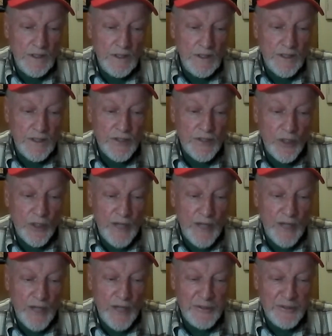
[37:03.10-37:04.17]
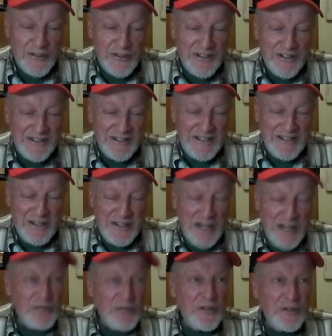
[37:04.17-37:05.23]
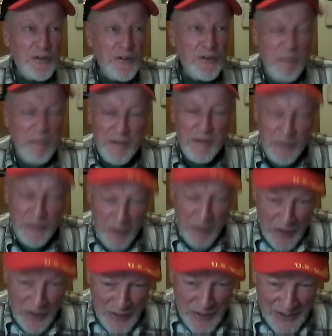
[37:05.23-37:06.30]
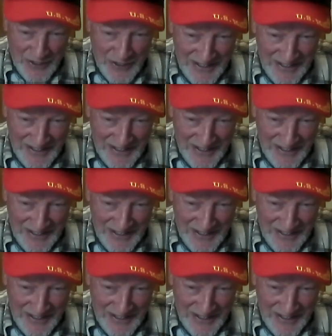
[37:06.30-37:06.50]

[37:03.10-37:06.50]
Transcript: so that was uh, that's oh. when your bubble bursts.